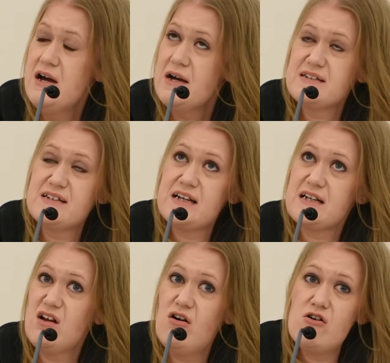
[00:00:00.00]

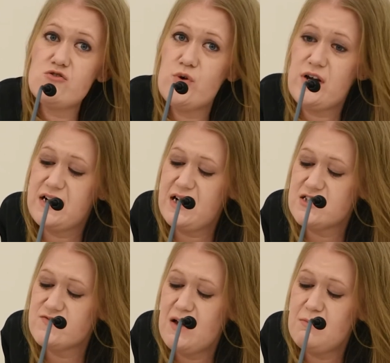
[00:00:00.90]
indeed large working
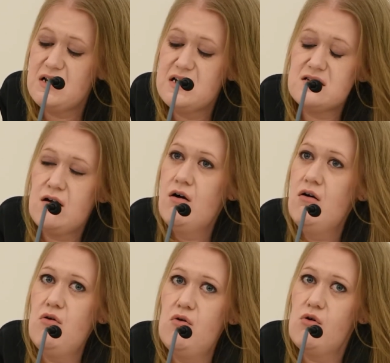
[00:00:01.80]
class families,
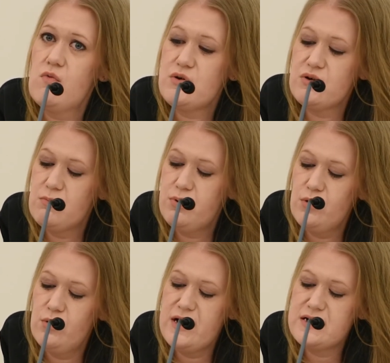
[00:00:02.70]
or the
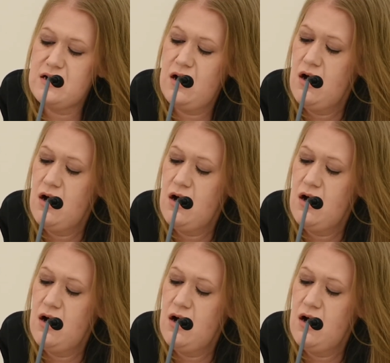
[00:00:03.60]
unemployed,